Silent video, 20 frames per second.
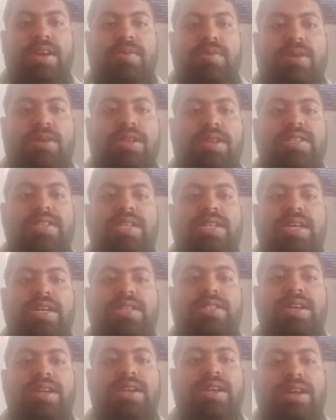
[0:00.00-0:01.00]
What they are saying
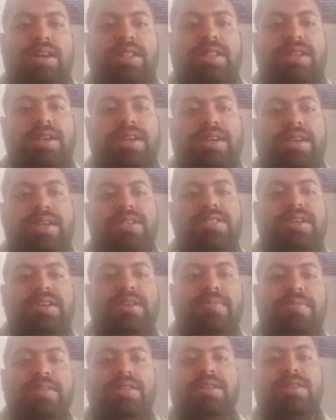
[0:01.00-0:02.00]
is that the traditional
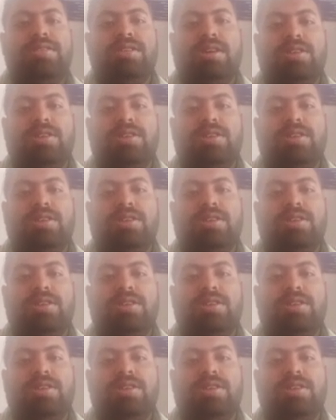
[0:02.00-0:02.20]
methods are